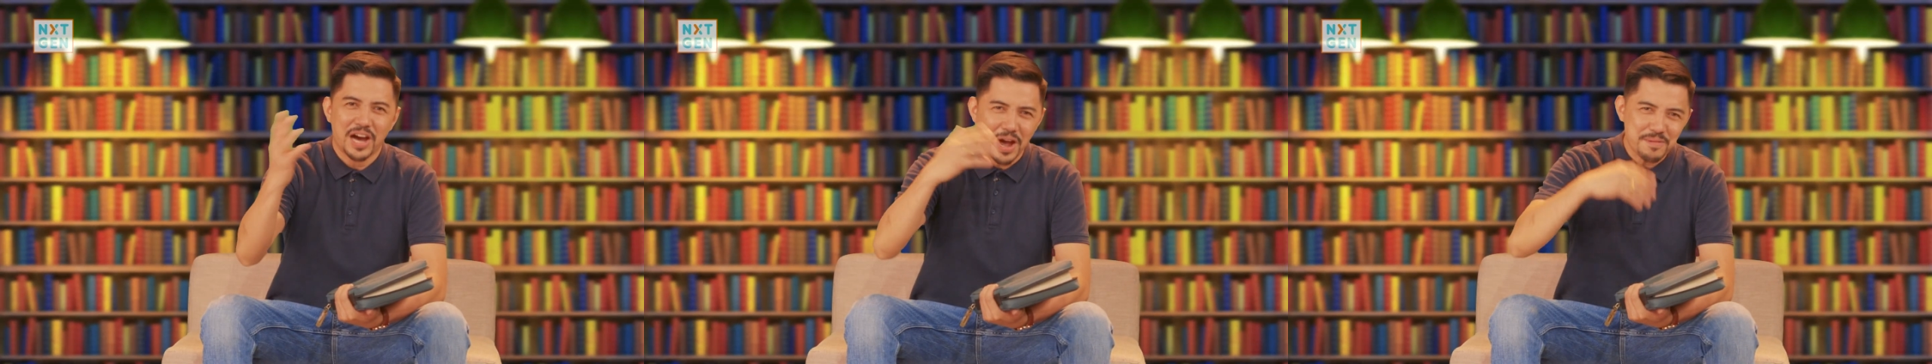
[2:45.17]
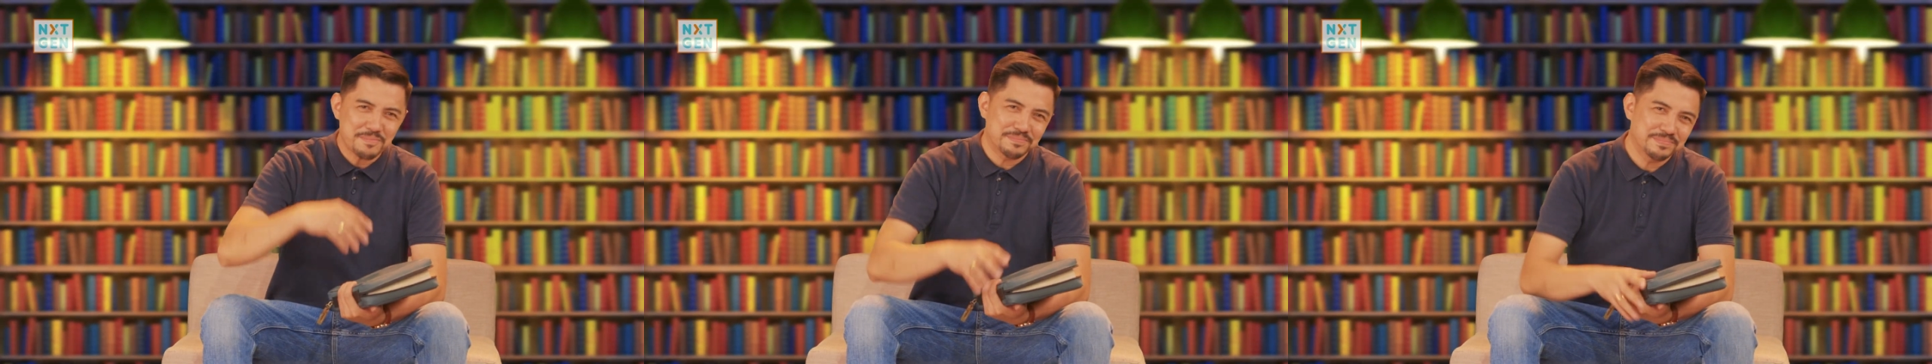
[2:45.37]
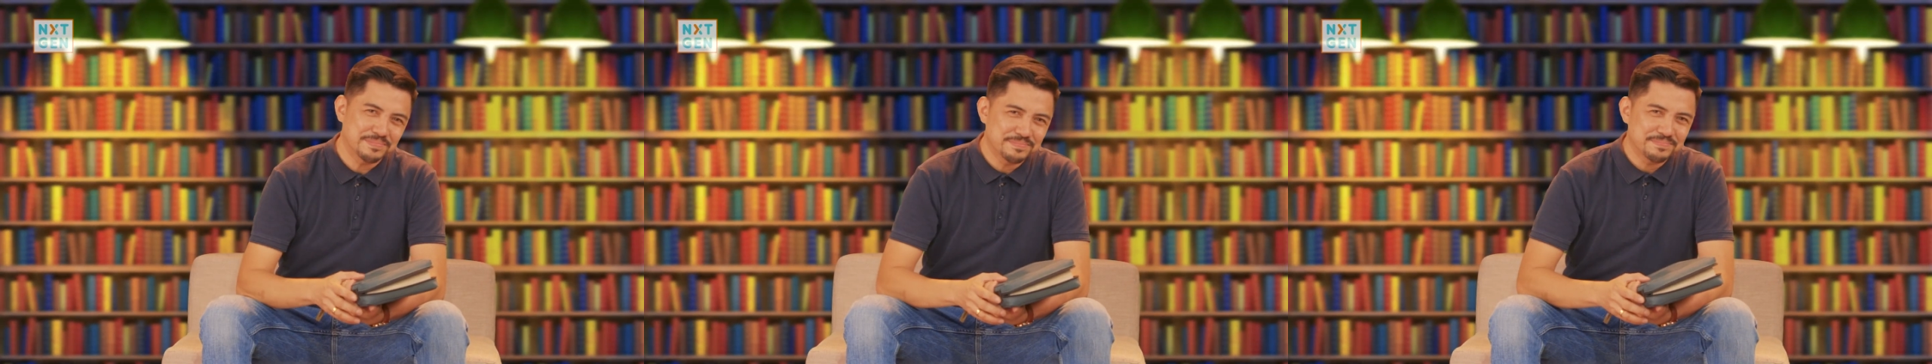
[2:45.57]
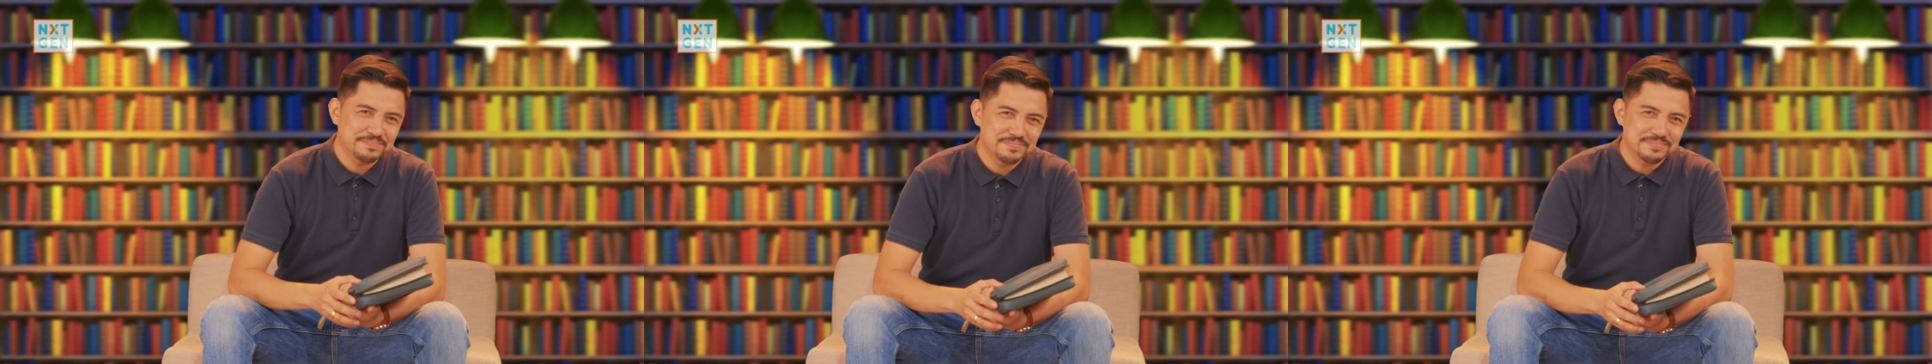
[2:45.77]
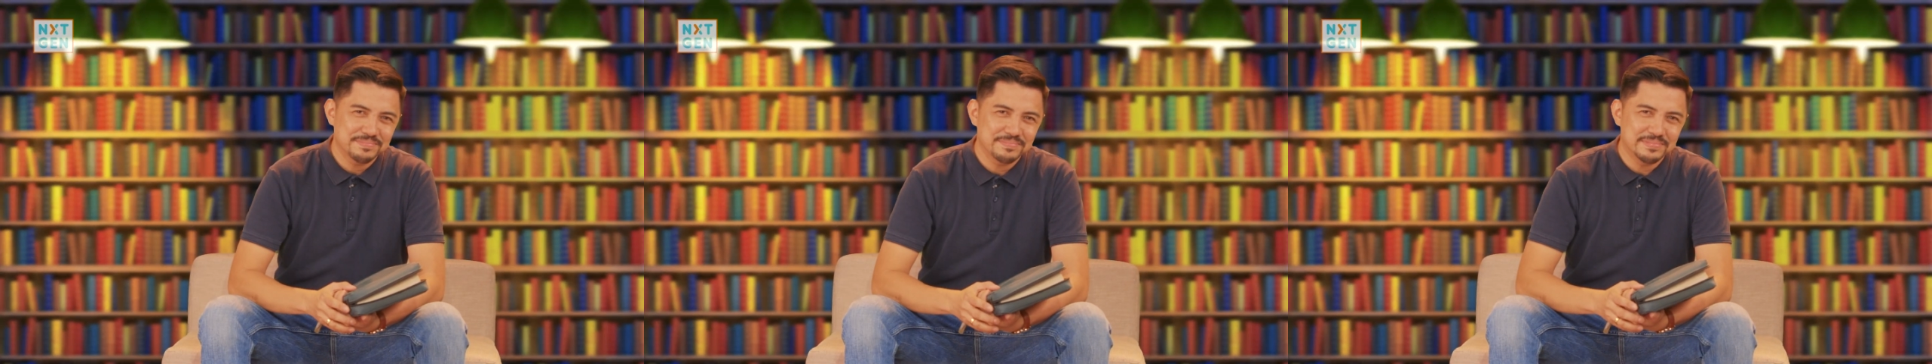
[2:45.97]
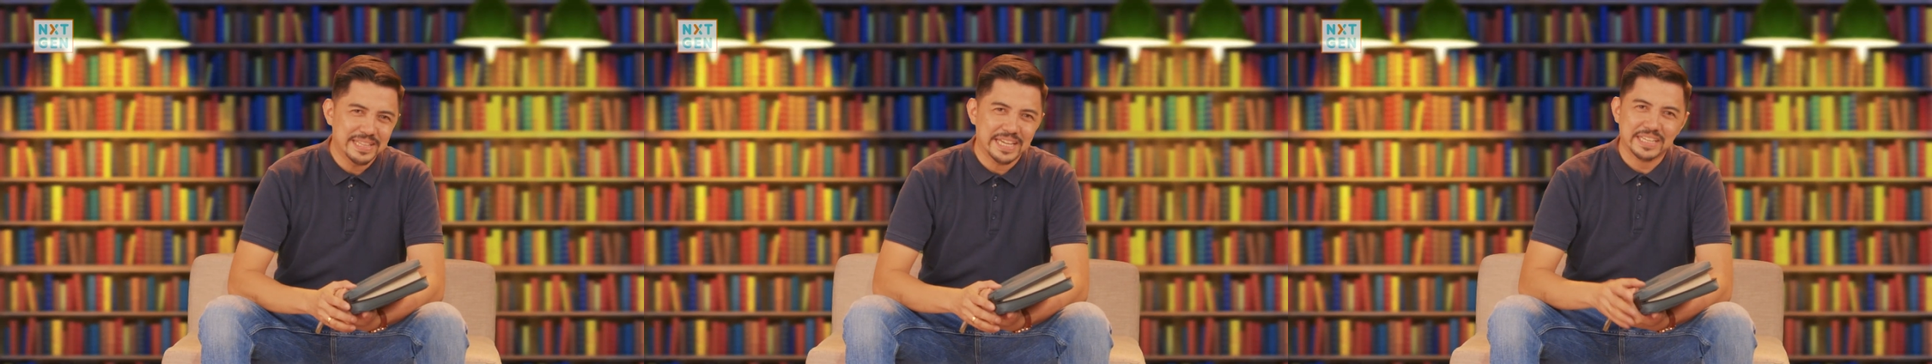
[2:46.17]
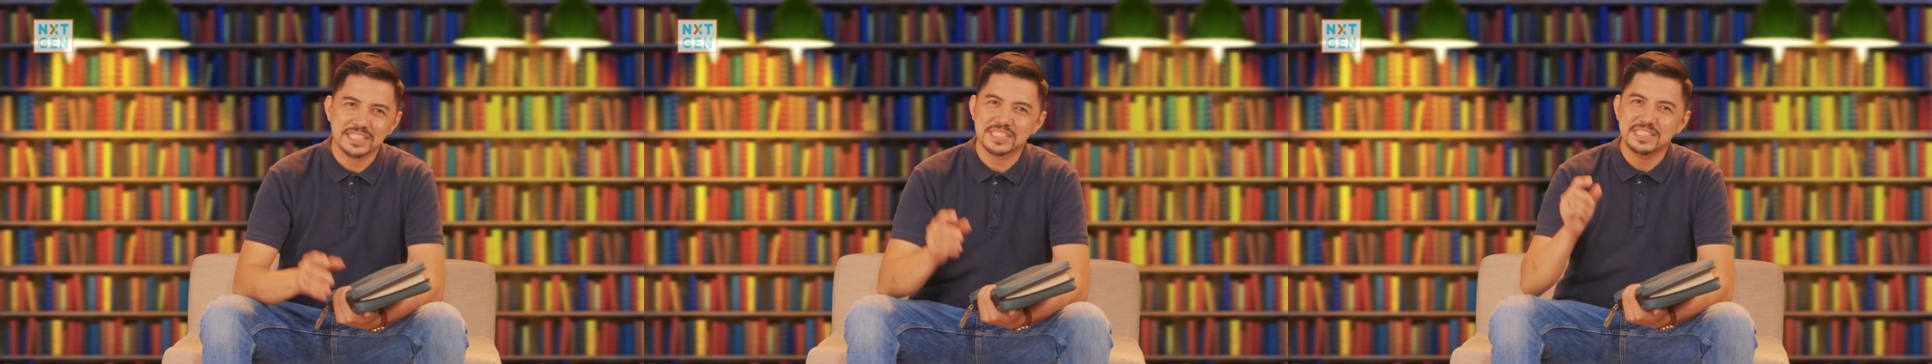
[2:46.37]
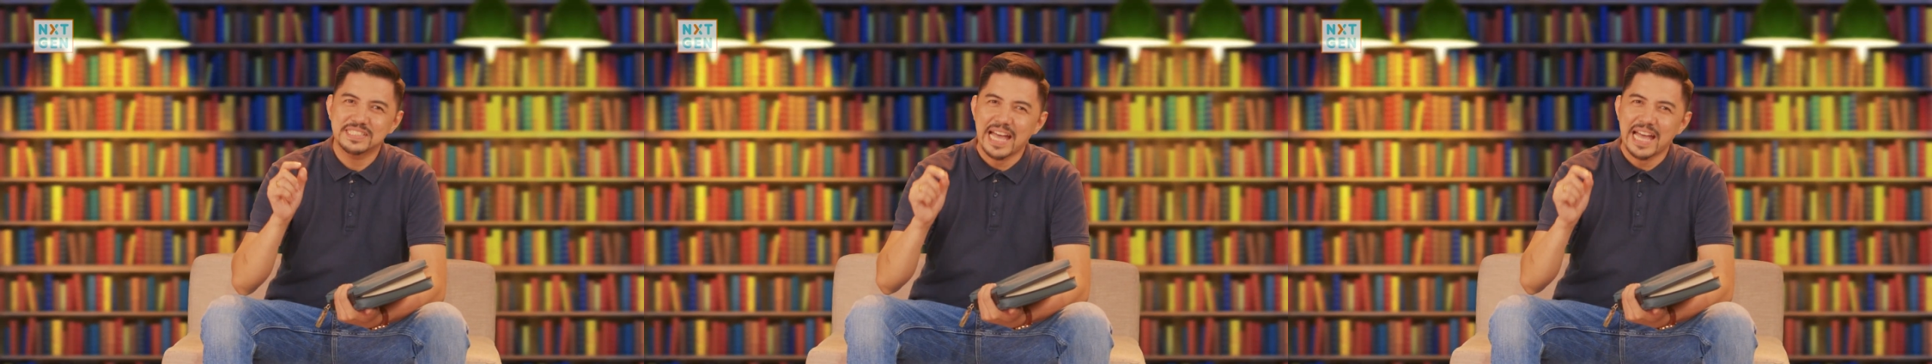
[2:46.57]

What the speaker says: Come, let us